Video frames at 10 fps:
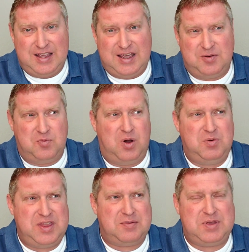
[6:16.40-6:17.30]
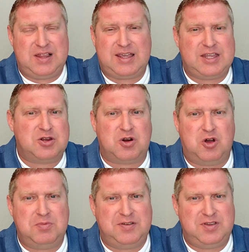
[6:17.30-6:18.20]
And what would that be like in your
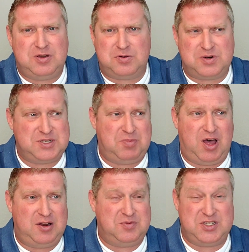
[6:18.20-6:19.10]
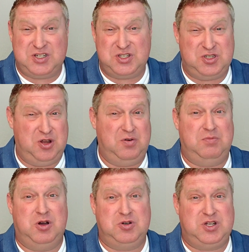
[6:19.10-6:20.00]
home if you could respond with just no
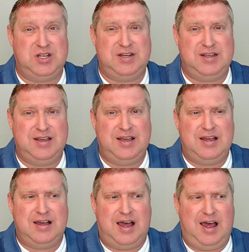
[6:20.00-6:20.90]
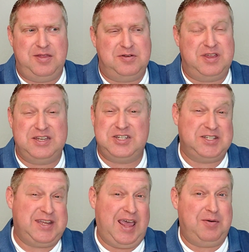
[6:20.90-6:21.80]
emotion other than
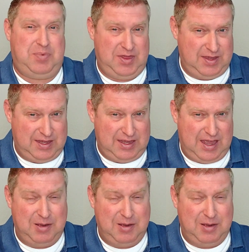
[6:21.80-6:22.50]
just empathy?